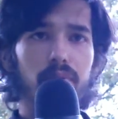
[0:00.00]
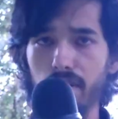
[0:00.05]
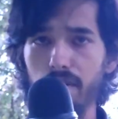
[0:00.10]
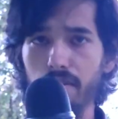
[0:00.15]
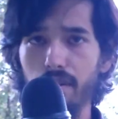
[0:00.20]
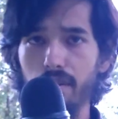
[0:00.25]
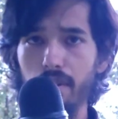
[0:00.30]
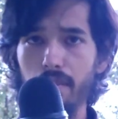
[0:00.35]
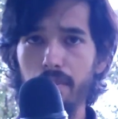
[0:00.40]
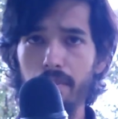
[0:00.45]
You'll
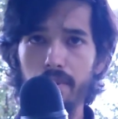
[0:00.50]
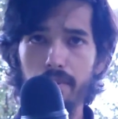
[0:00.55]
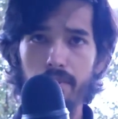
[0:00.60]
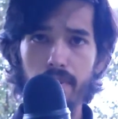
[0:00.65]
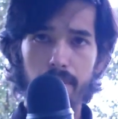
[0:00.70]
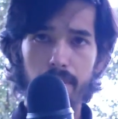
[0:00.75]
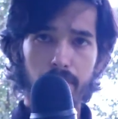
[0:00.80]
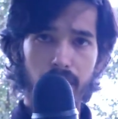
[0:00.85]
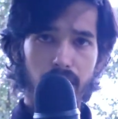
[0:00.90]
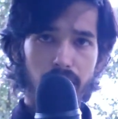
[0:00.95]
open your
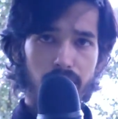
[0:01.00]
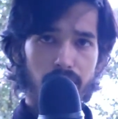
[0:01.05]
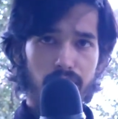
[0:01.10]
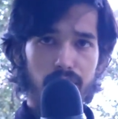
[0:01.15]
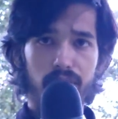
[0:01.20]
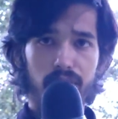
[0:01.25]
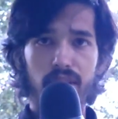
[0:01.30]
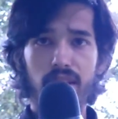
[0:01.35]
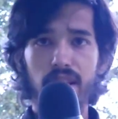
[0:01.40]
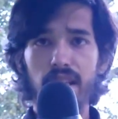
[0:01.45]
web
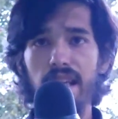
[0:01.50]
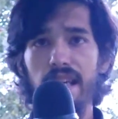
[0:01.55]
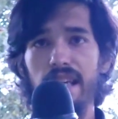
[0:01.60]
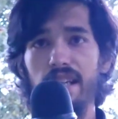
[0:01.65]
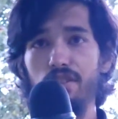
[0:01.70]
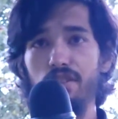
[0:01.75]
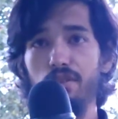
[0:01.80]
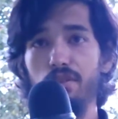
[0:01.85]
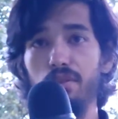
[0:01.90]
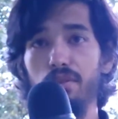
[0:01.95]
browser
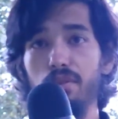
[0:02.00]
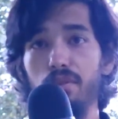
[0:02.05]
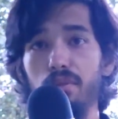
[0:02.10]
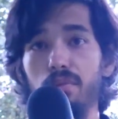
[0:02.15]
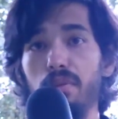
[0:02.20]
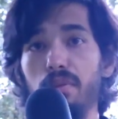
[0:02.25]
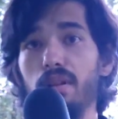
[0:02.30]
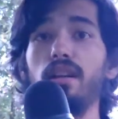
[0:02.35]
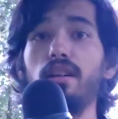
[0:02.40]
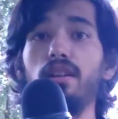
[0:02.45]
and you'll